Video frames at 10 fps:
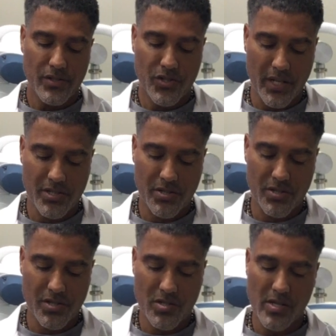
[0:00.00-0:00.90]
just
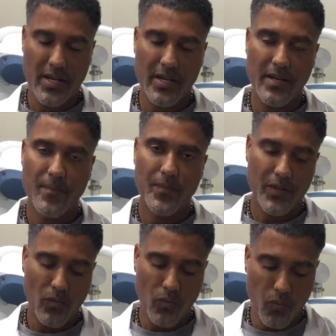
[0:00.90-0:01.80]
to see
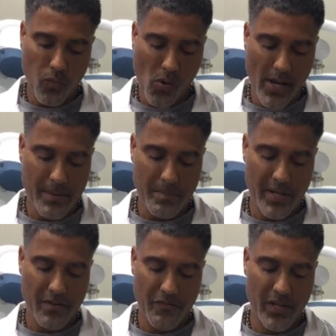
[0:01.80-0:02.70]
what
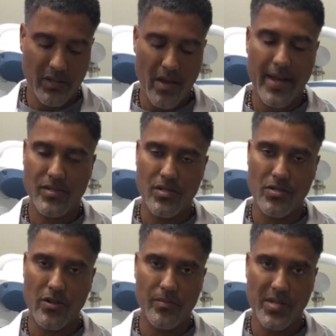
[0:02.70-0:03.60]
benefit the
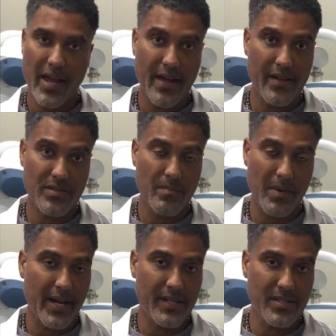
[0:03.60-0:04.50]
exosomes has
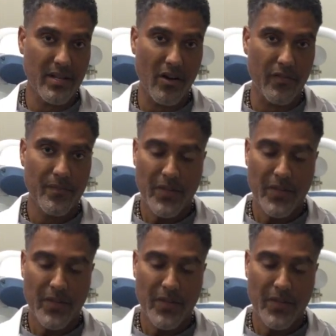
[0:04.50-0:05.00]
by itself.